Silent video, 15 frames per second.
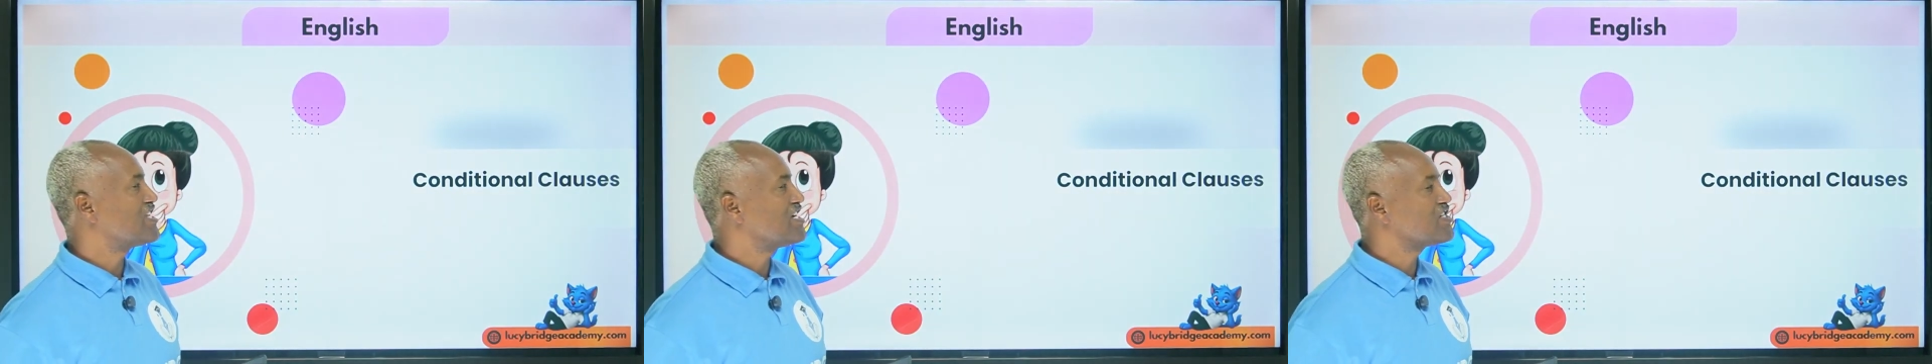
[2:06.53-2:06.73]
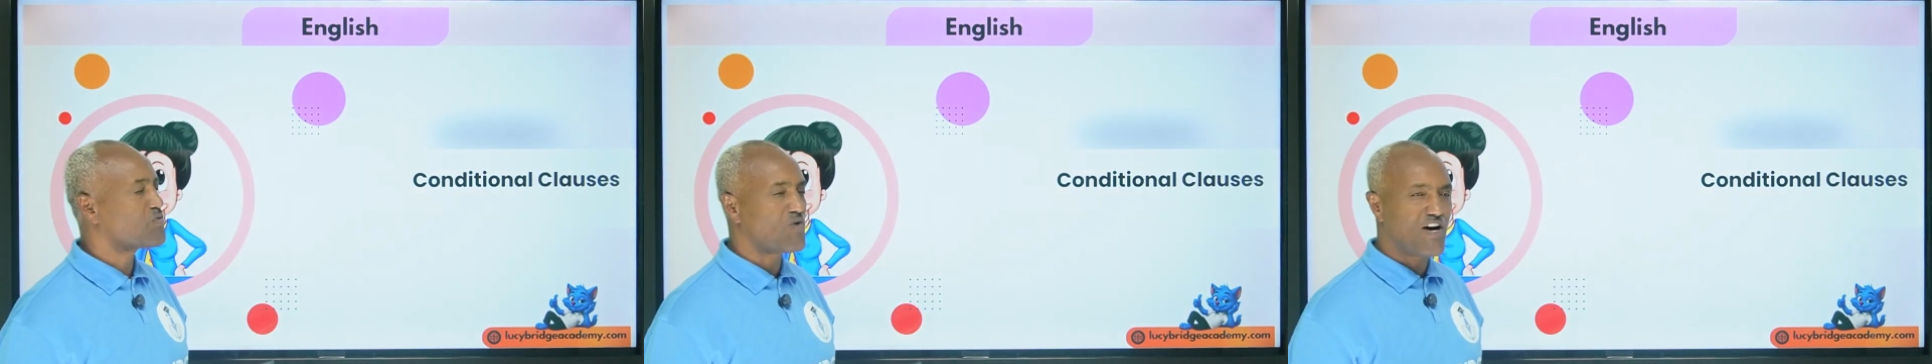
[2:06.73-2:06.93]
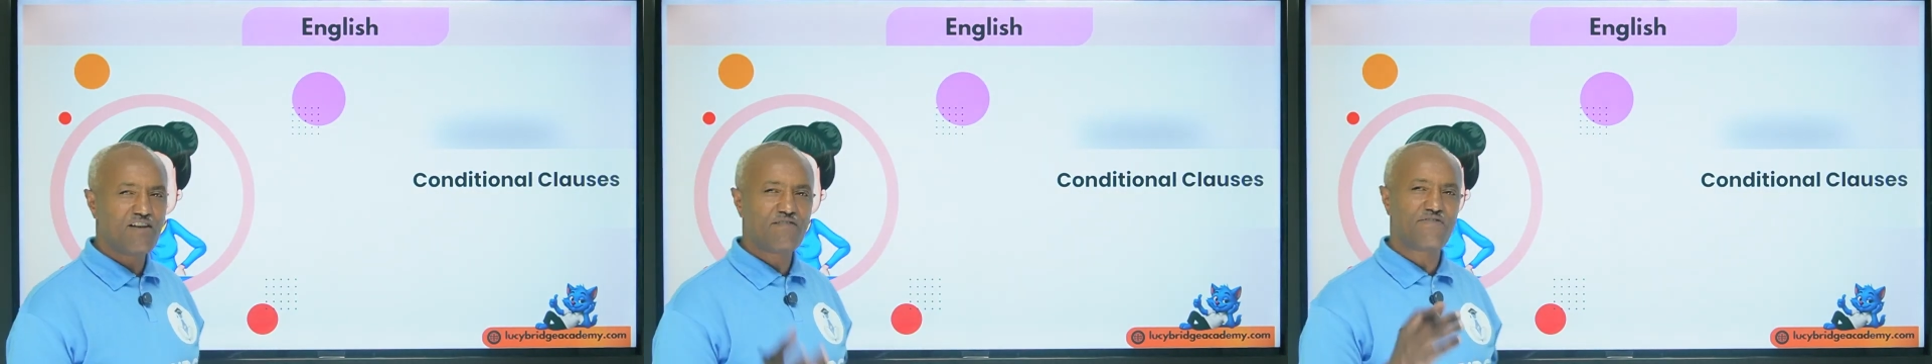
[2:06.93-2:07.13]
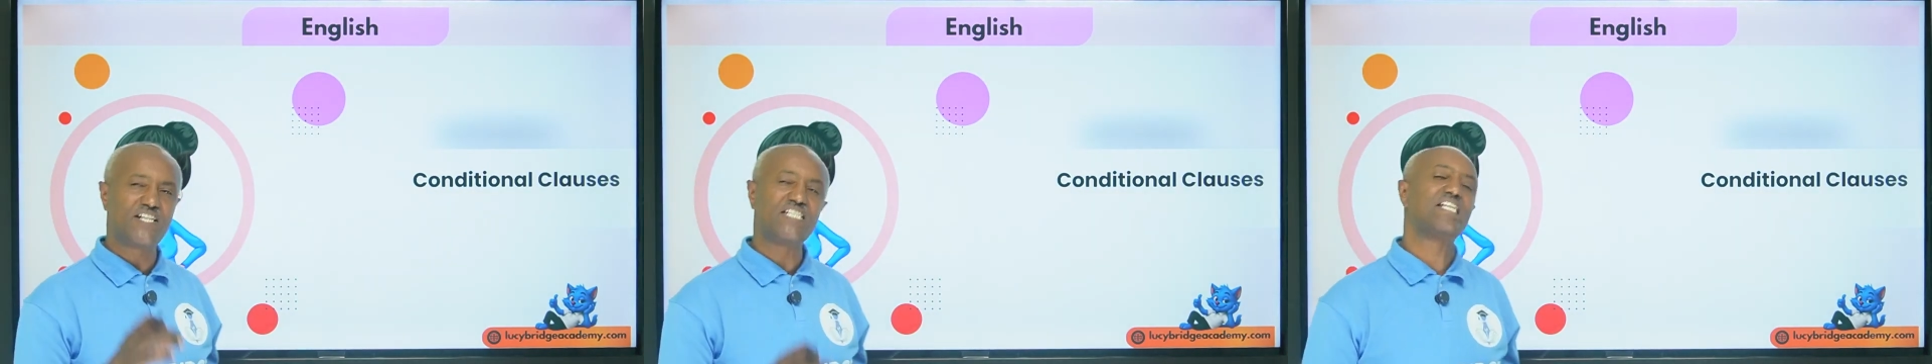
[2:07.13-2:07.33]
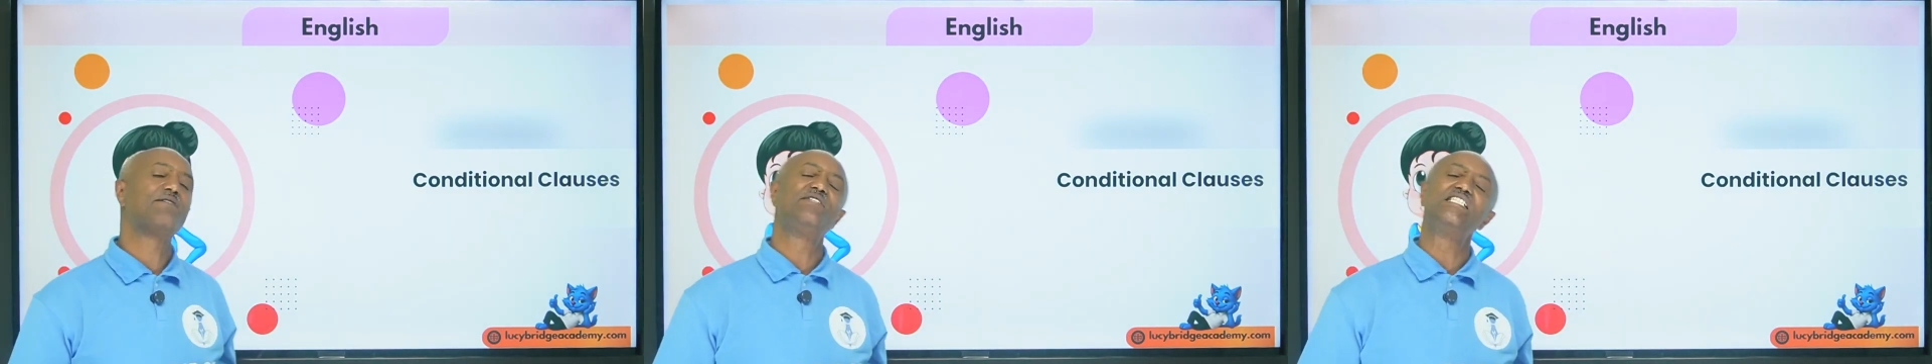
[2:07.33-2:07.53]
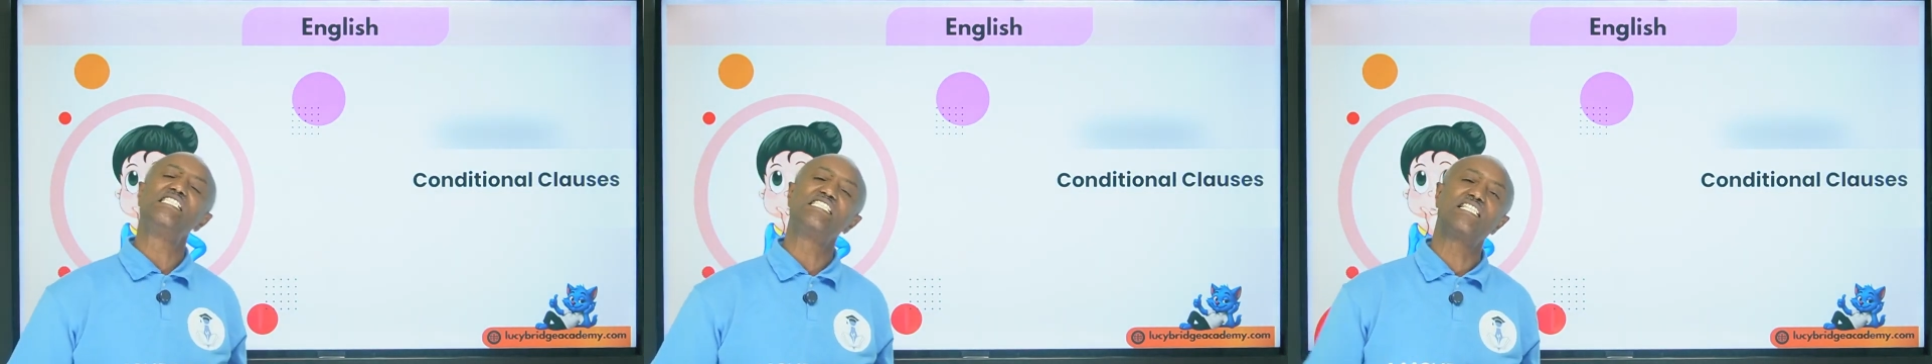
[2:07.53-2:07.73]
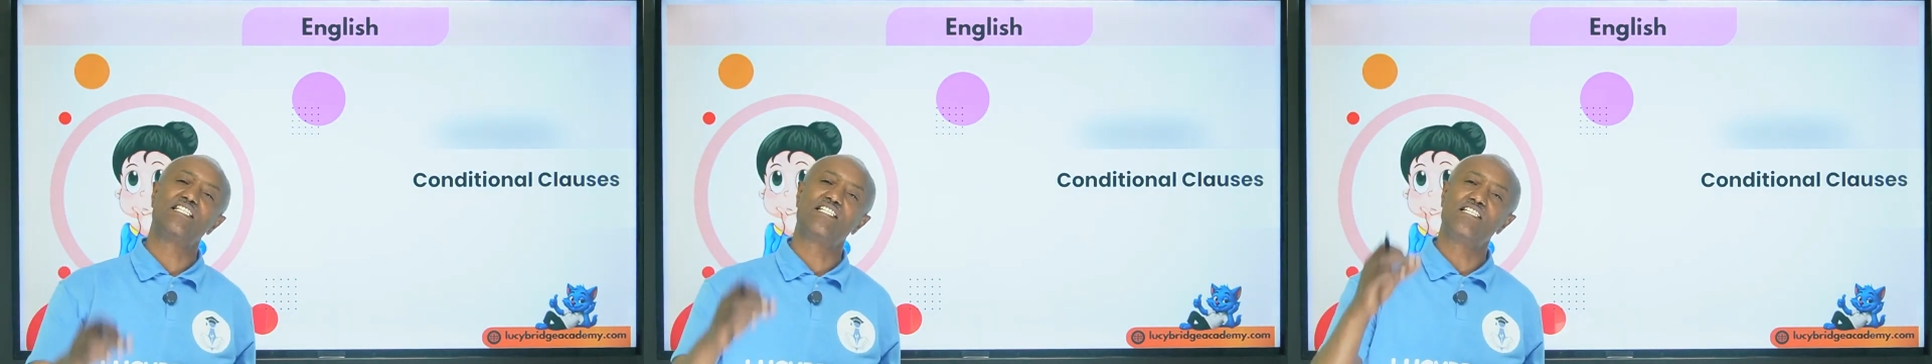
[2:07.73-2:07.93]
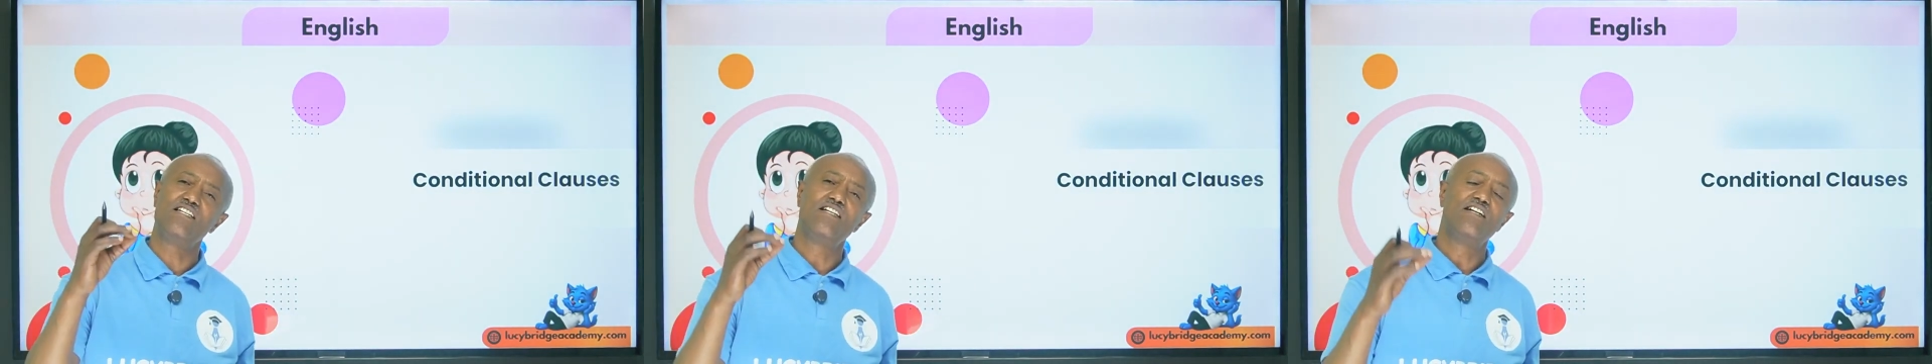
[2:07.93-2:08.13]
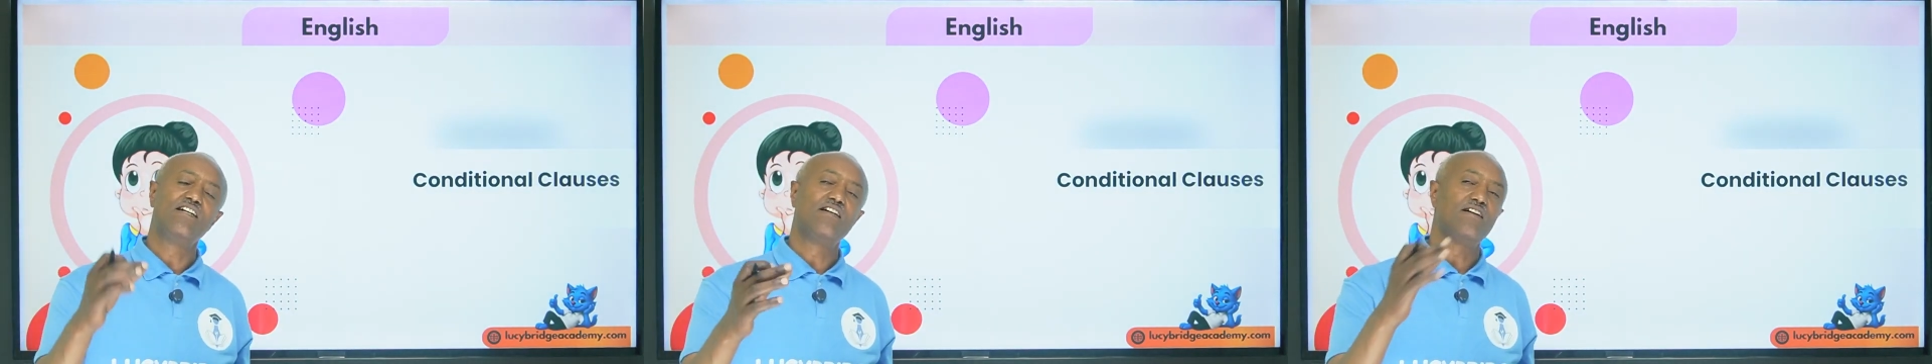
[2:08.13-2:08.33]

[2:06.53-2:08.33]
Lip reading: this one fundamentally